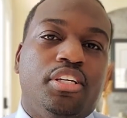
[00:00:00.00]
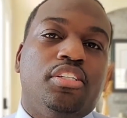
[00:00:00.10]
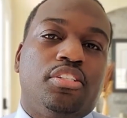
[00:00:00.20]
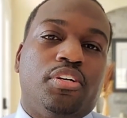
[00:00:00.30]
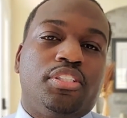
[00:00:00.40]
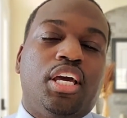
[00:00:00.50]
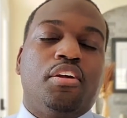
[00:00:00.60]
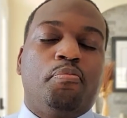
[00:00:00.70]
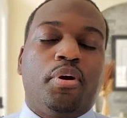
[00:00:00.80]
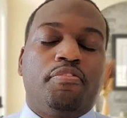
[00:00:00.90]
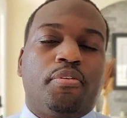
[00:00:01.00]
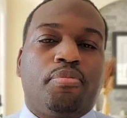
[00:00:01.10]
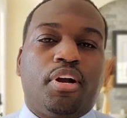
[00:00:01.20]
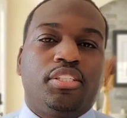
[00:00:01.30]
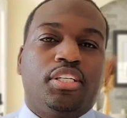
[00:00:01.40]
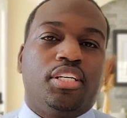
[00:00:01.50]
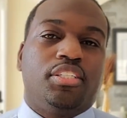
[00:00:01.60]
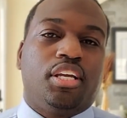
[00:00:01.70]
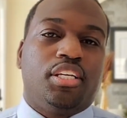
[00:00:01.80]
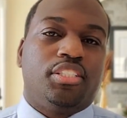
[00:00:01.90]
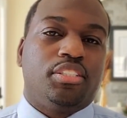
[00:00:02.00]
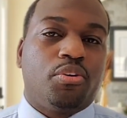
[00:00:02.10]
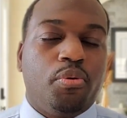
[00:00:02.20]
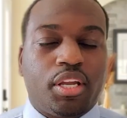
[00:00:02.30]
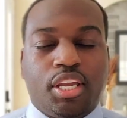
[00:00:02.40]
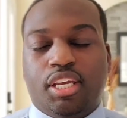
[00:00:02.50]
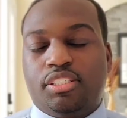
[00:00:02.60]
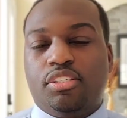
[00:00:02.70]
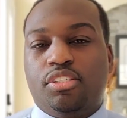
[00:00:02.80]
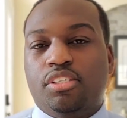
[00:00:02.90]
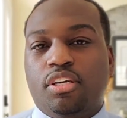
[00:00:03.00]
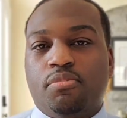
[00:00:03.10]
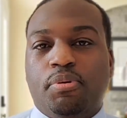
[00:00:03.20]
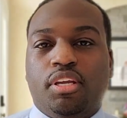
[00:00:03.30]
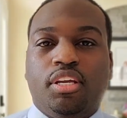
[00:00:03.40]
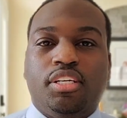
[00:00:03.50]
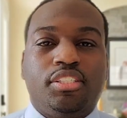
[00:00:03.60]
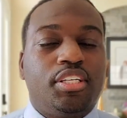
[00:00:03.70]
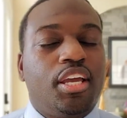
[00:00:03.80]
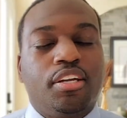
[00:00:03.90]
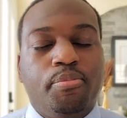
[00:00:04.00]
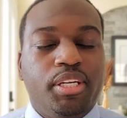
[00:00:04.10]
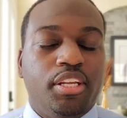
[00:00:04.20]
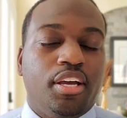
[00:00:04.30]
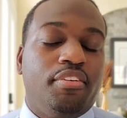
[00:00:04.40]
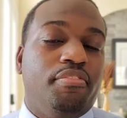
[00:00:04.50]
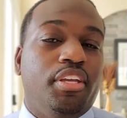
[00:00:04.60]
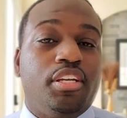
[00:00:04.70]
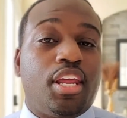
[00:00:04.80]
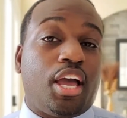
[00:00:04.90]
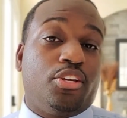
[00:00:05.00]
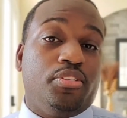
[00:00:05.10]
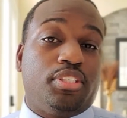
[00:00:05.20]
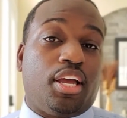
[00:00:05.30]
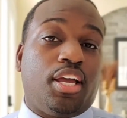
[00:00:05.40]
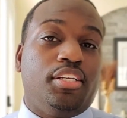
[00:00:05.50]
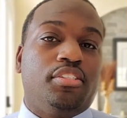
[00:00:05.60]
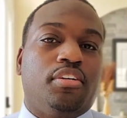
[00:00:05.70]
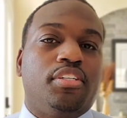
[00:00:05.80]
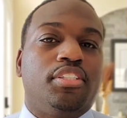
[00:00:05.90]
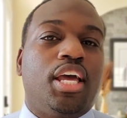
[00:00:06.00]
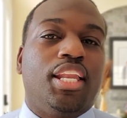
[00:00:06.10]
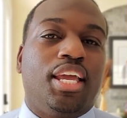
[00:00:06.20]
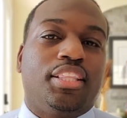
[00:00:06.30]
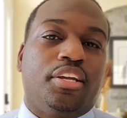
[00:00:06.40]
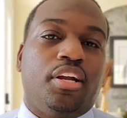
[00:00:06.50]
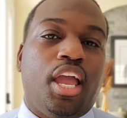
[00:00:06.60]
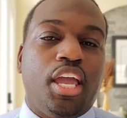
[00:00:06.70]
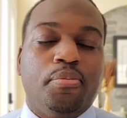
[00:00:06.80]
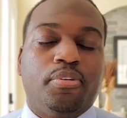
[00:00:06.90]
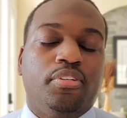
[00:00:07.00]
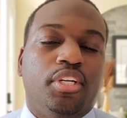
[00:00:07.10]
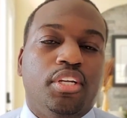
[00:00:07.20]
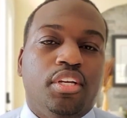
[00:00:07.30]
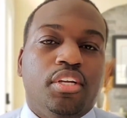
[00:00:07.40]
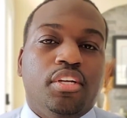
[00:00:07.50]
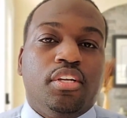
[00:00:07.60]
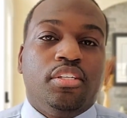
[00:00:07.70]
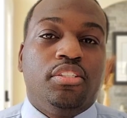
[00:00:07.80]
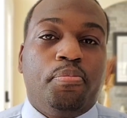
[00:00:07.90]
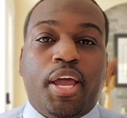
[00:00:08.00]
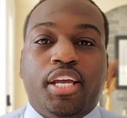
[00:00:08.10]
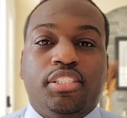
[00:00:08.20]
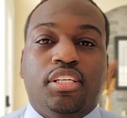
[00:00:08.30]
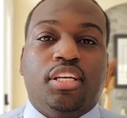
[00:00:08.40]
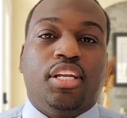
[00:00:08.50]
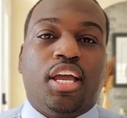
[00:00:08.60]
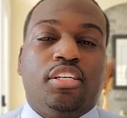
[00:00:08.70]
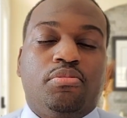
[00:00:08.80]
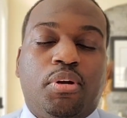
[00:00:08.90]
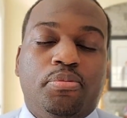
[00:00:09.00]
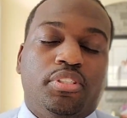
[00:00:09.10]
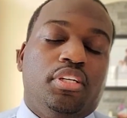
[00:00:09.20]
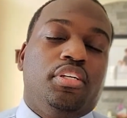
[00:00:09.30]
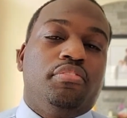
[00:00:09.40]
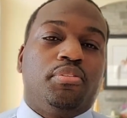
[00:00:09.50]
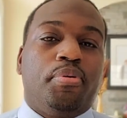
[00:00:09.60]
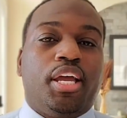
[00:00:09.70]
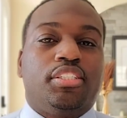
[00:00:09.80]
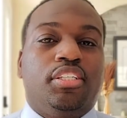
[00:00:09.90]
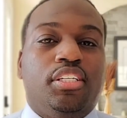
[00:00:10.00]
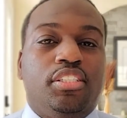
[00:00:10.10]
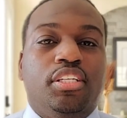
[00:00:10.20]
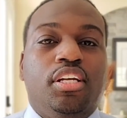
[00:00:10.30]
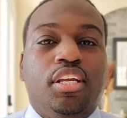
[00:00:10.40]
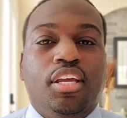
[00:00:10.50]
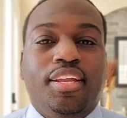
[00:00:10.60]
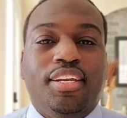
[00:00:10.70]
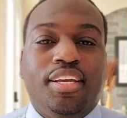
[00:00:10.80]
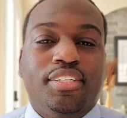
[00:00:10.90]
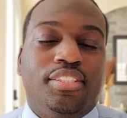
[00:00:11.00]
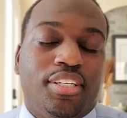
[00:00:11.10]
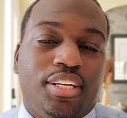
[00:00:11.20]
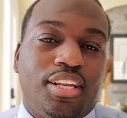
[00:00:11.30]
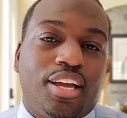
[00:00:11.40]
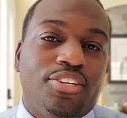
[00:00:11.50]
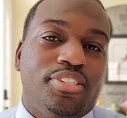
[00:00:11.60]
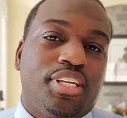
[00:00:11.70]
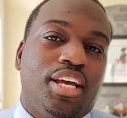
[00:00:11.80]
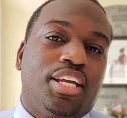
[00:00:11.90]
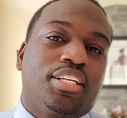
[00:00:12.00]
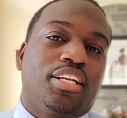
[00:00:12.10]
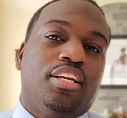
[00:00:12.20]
So it's not a perfect process as quick as it should be, and it's not going to be done via DocuSign. So it's not like they're able to pass it in the House of Representatives and pass it in the Senate and then send a DocuSign